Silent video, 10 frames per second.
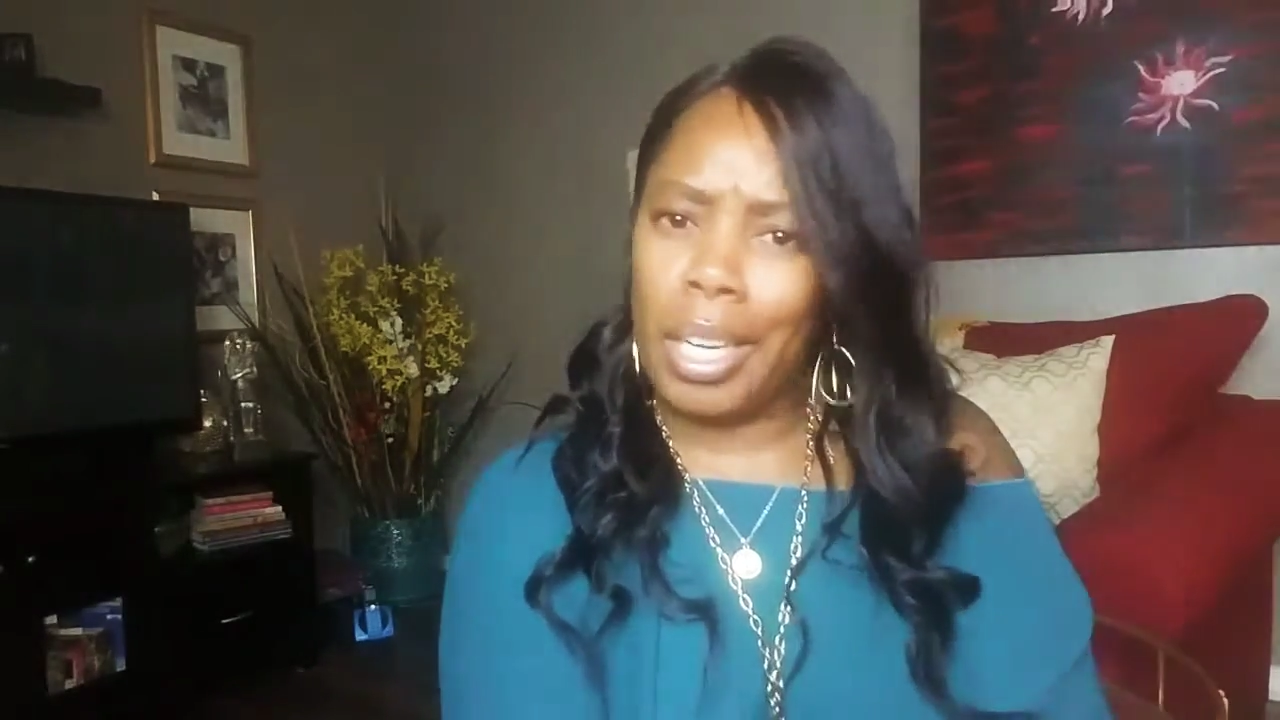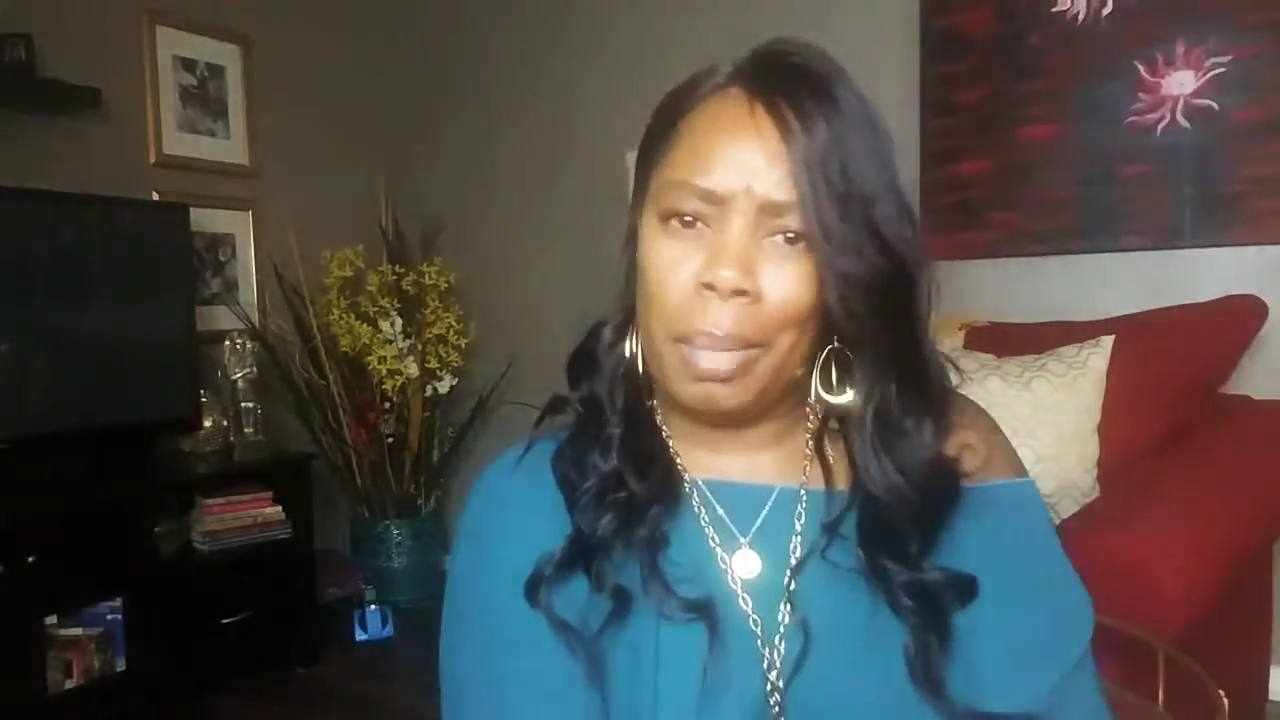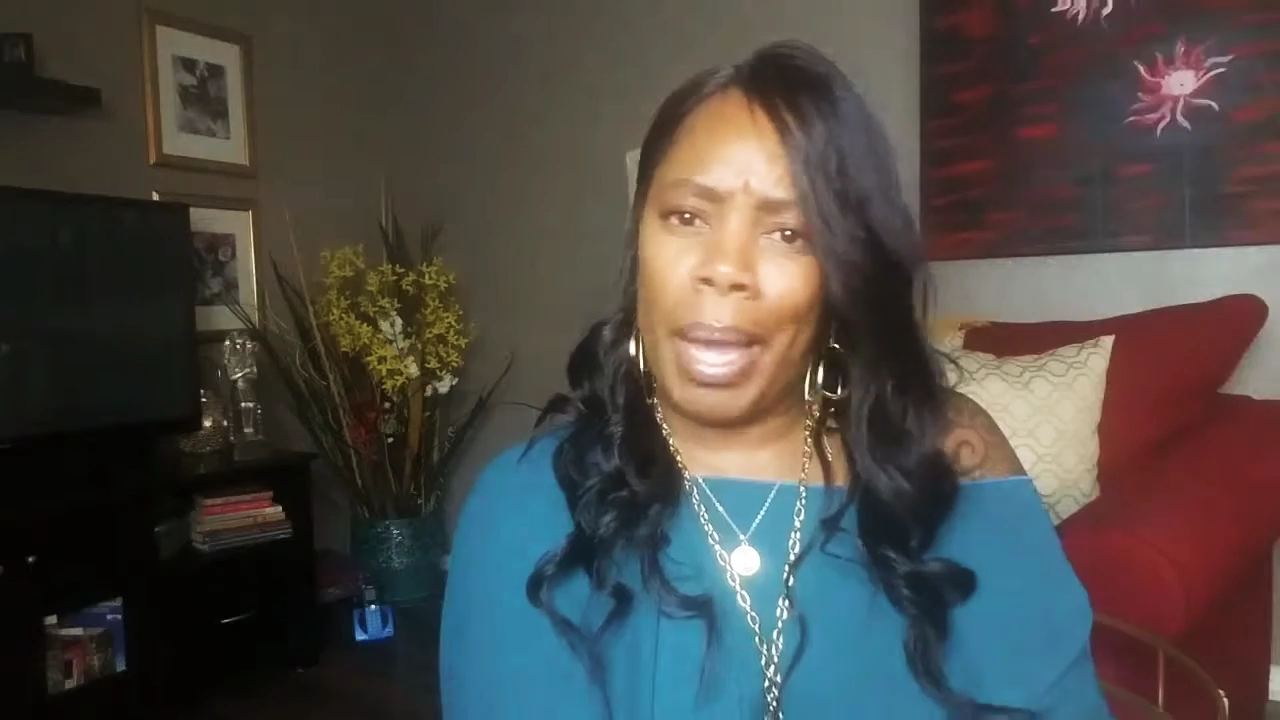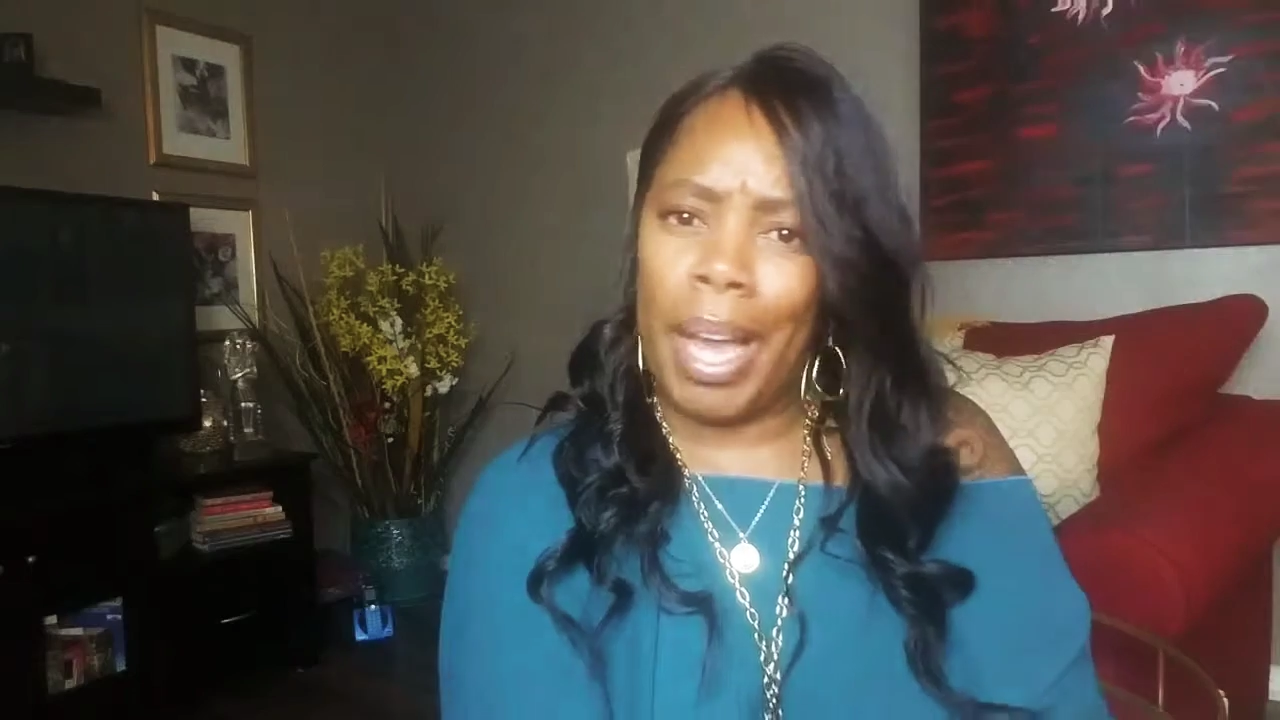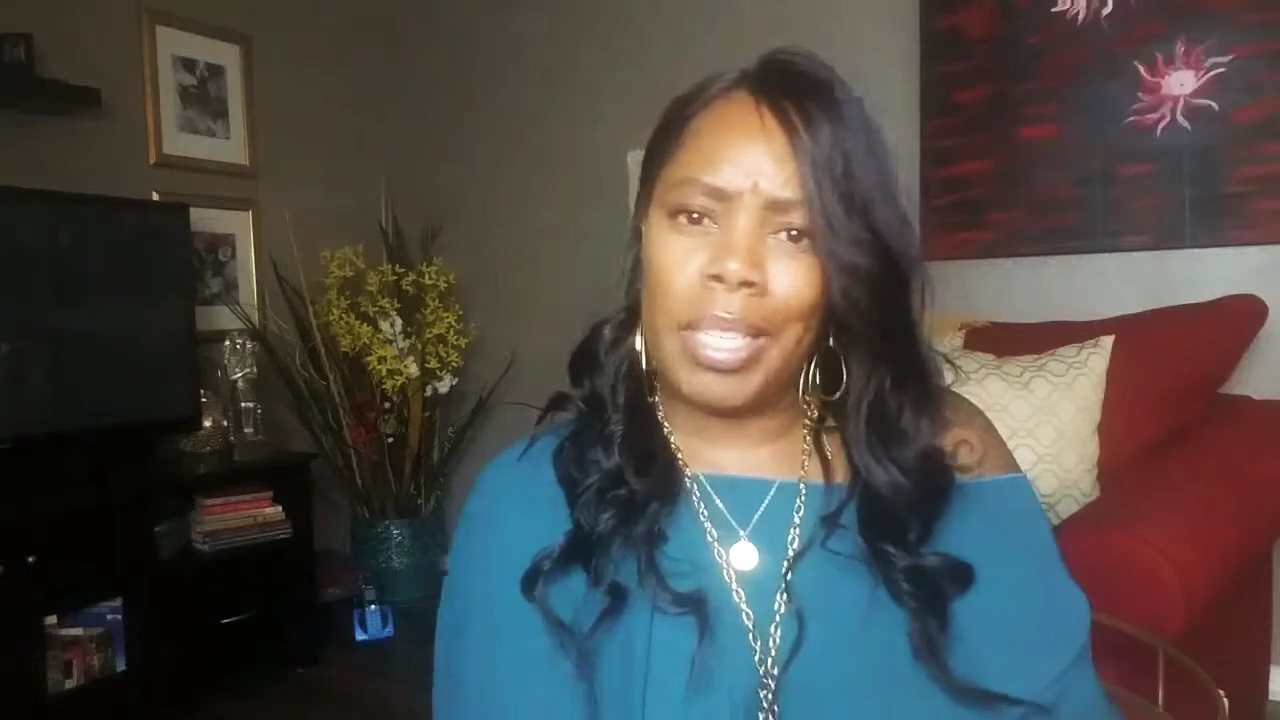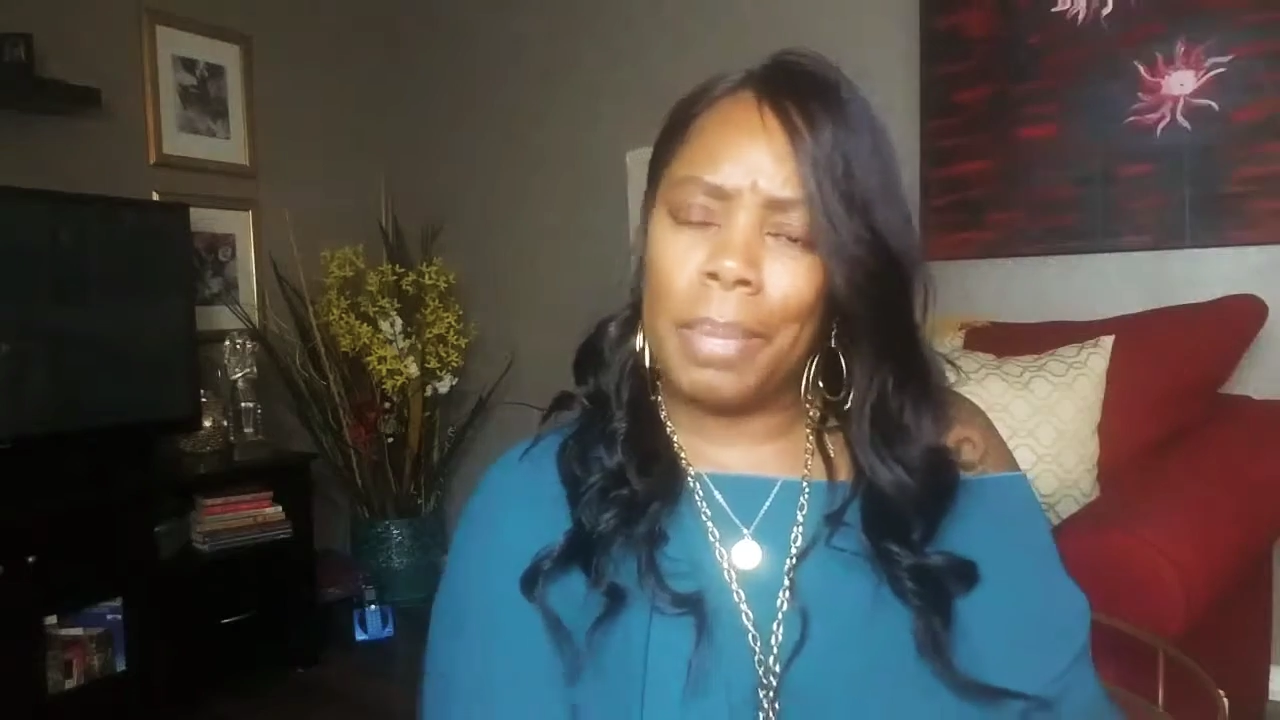any bags.